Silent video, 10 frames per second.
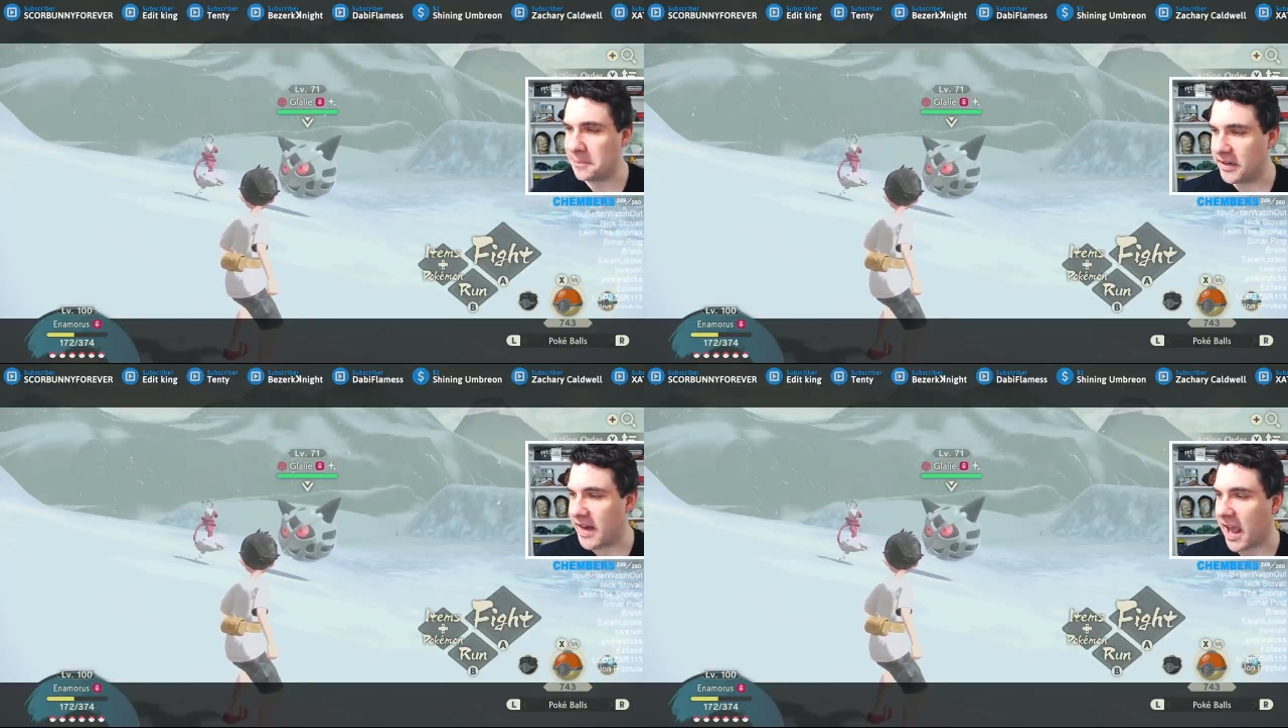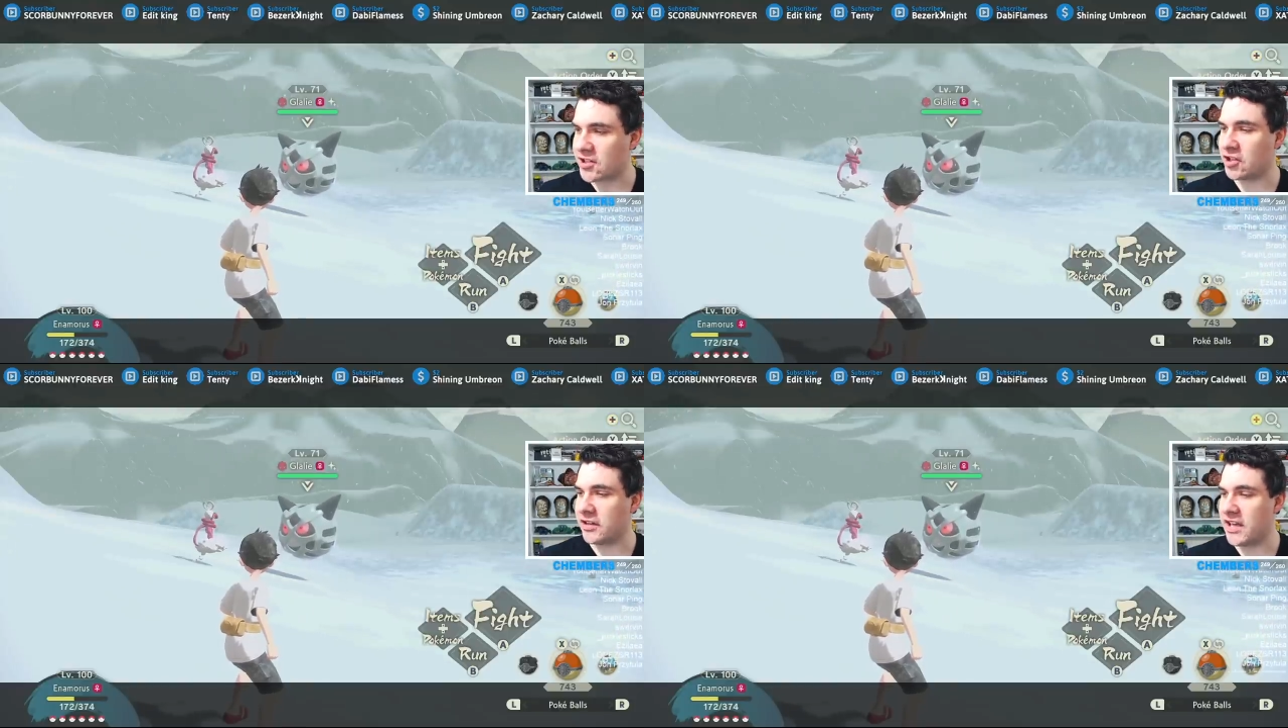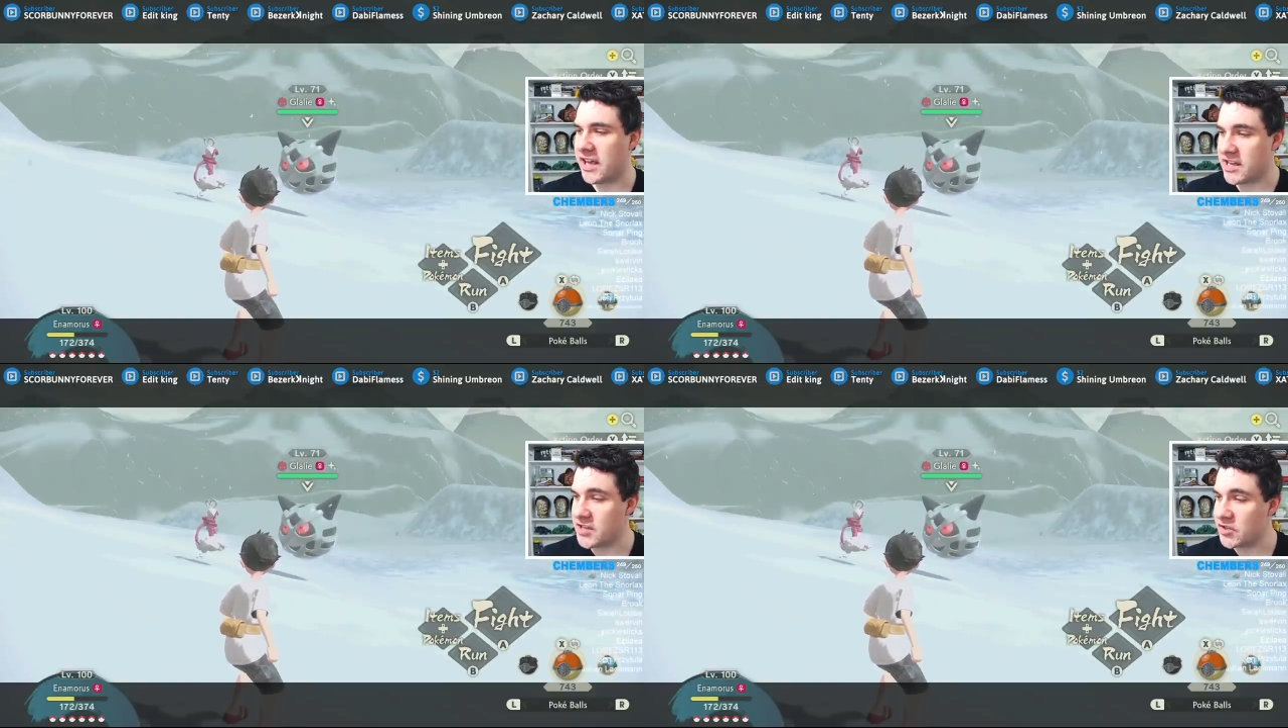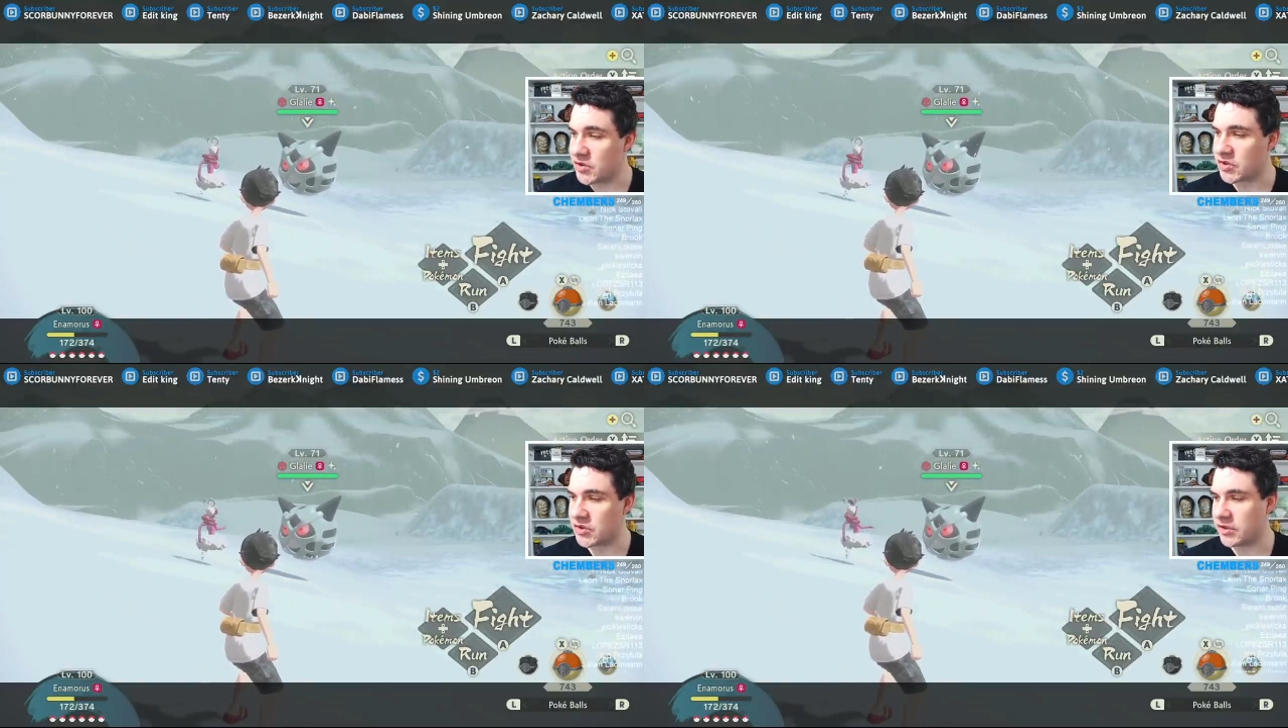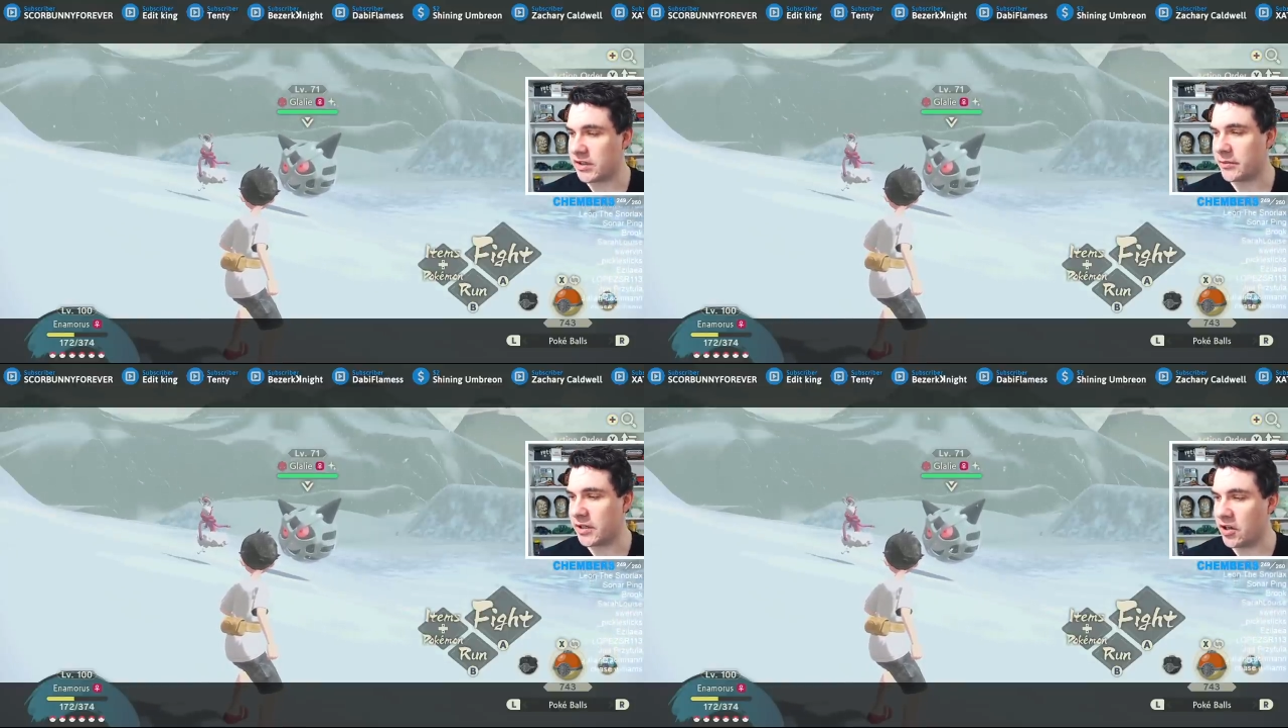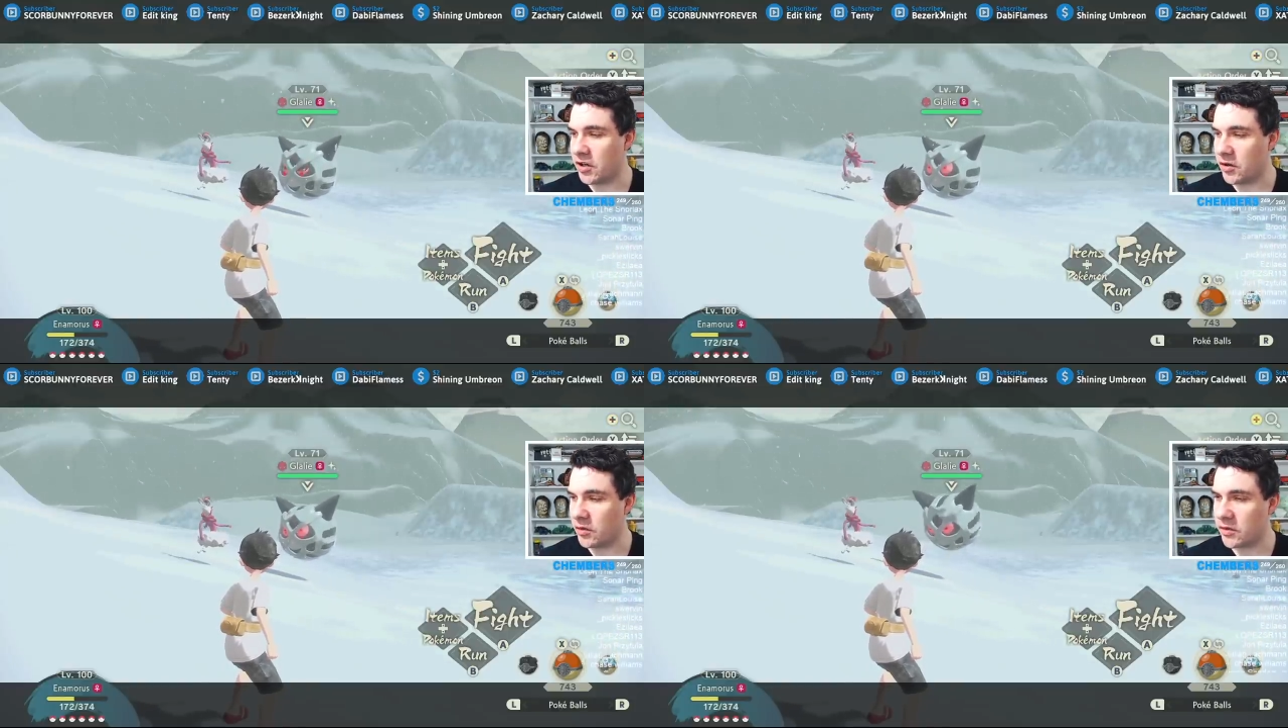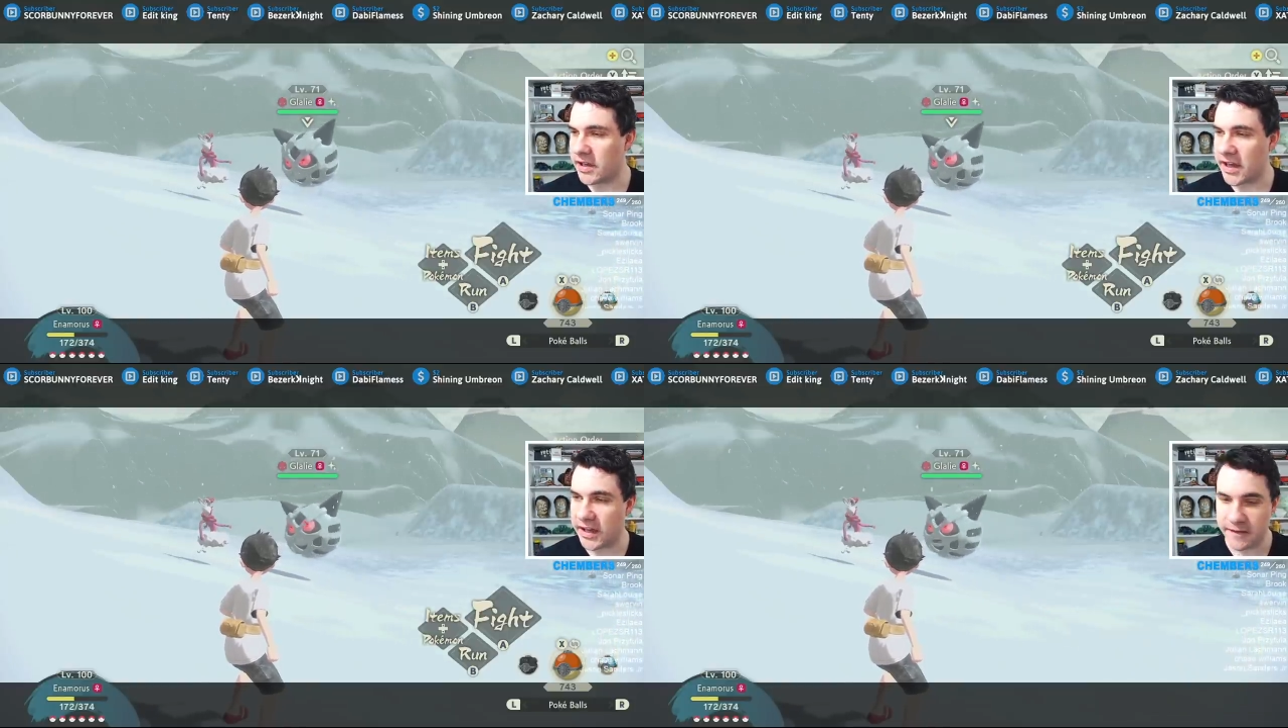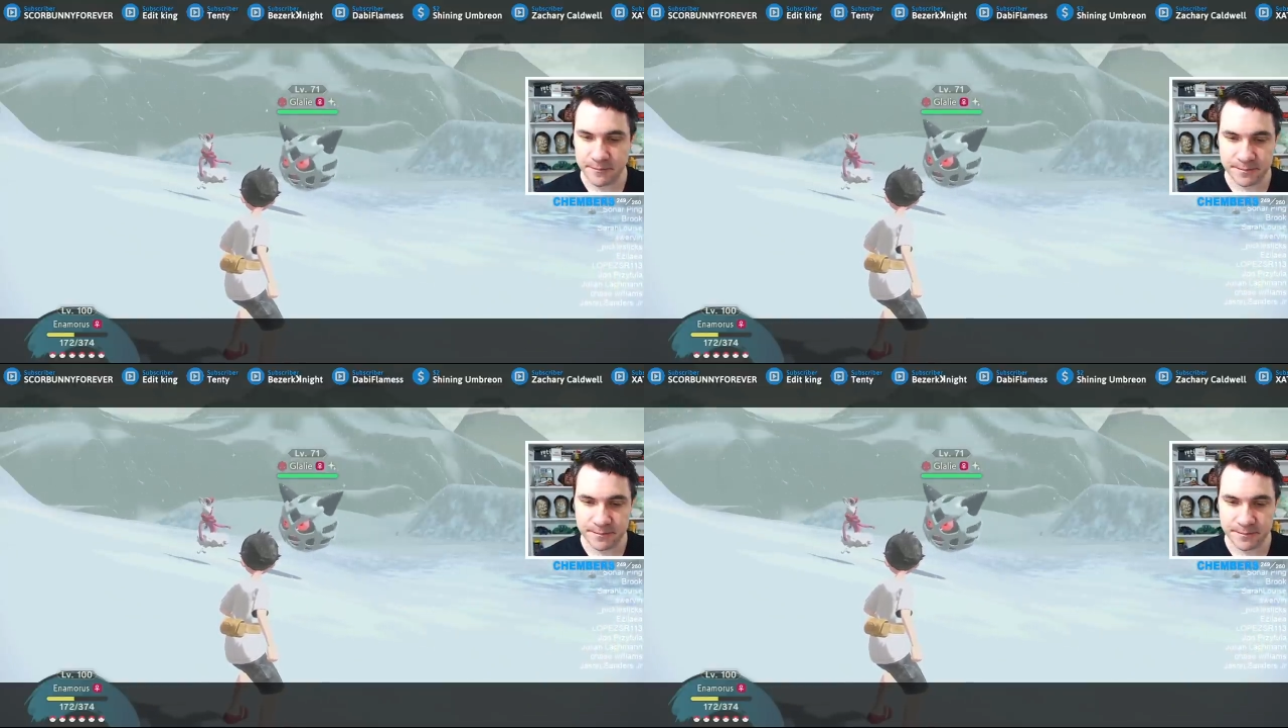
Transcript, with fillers: but it actually is. There we go. Okay.